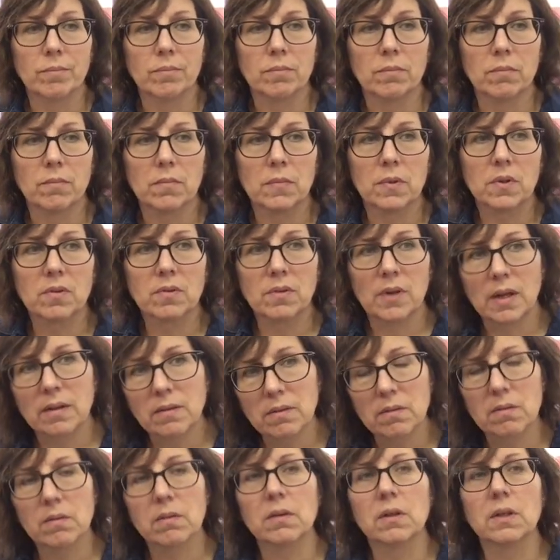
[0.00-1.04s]

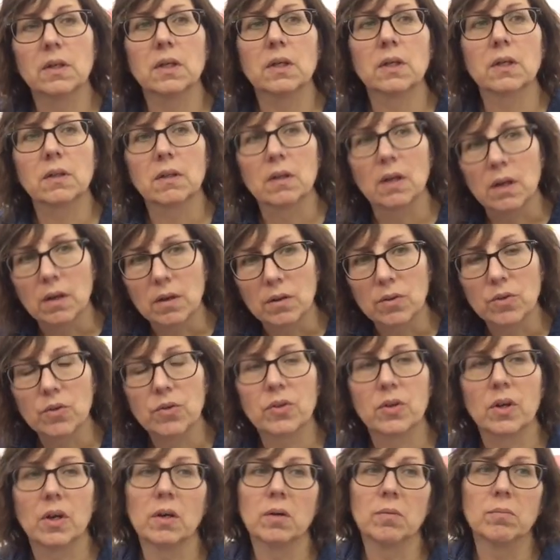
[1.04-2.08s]
stenciling, there's
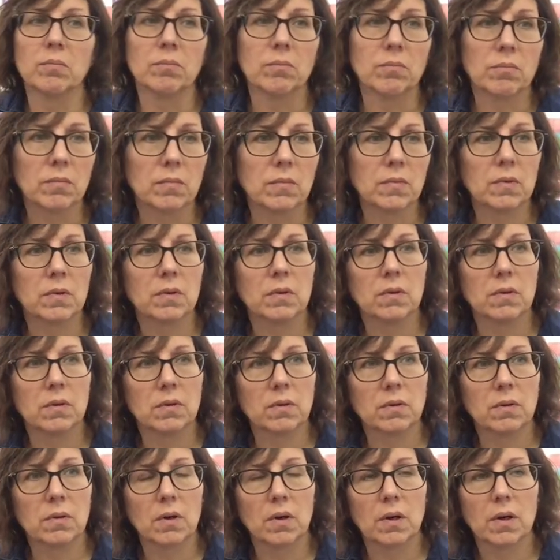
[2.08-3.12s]
some
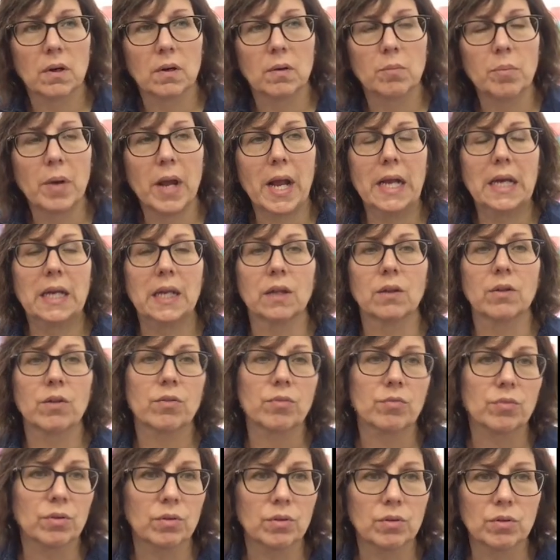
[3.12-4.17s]
painting
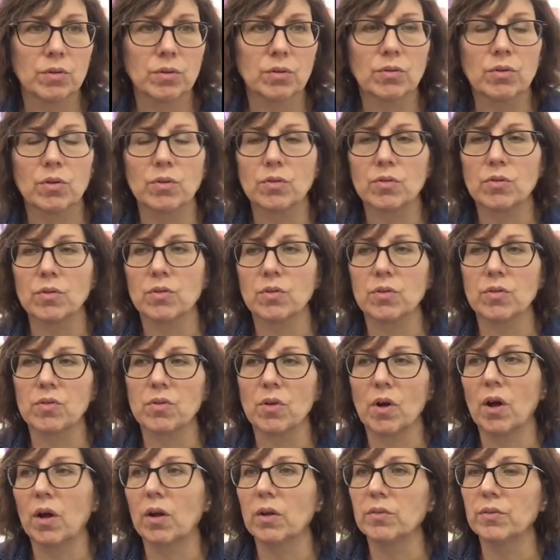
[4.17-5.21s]
through. So there's just
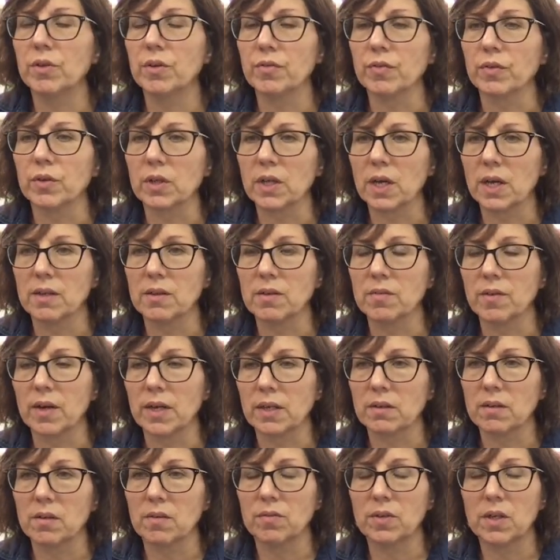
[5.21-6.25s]
all different kinds of
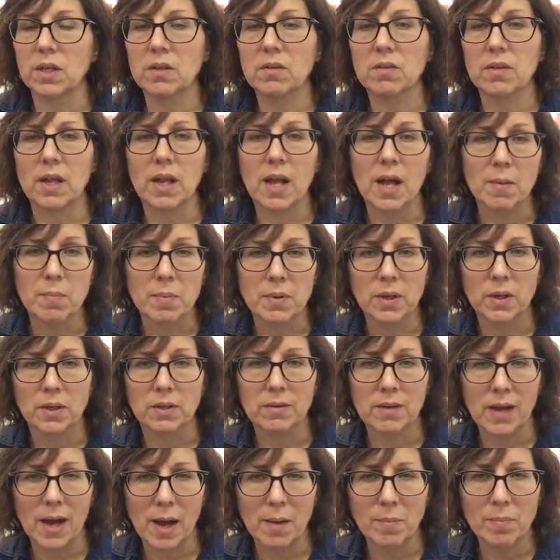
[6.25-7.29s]
activities that happen on
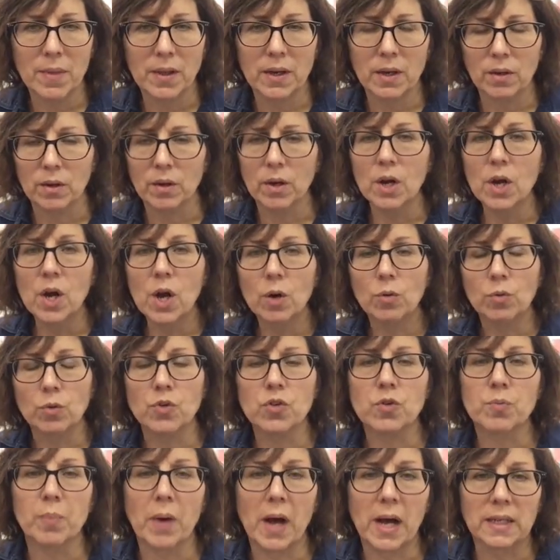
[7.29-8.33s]
top that are
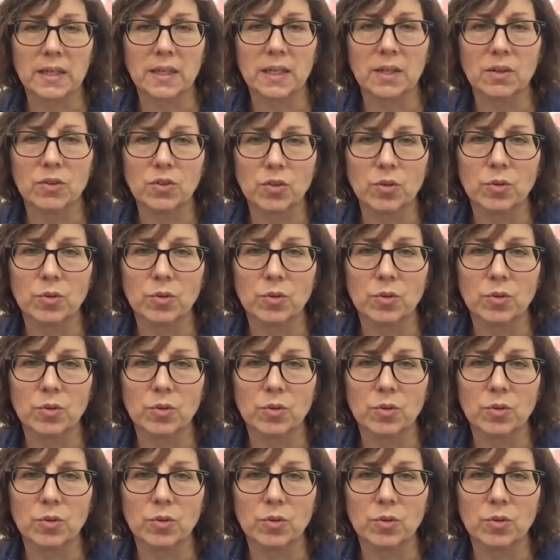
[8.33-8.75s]
responding to